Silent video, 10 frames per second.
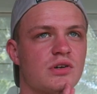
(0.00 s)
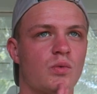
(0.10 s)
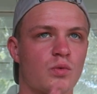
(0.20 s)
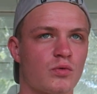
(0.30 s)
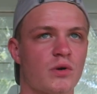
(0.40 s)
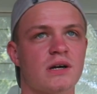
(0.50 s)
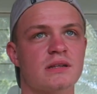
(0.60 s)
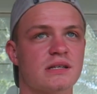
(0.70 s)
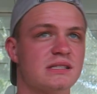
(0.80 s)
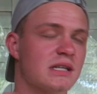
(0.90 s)
to
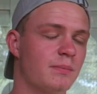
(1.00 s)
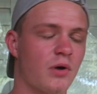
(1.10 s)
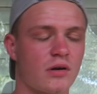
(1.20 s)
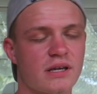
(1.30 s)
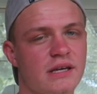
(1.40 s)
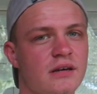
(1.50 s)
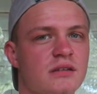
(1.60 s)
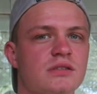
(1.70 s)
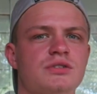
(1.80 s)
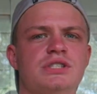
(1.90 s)
run the city park
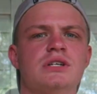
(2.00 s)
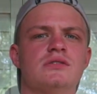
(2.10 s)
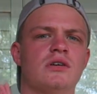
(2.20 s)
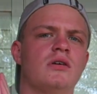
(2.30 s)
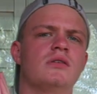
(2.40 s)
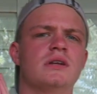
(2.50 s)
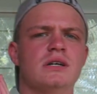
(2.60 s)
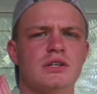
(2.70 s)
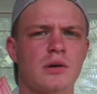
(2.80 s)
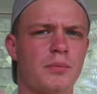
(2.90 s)
here, so she knows all the,
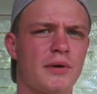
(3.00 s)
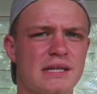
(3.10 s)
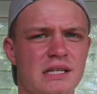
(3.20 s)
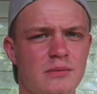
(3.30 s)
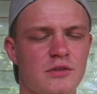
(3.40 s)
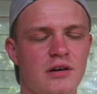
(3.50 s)
you know, print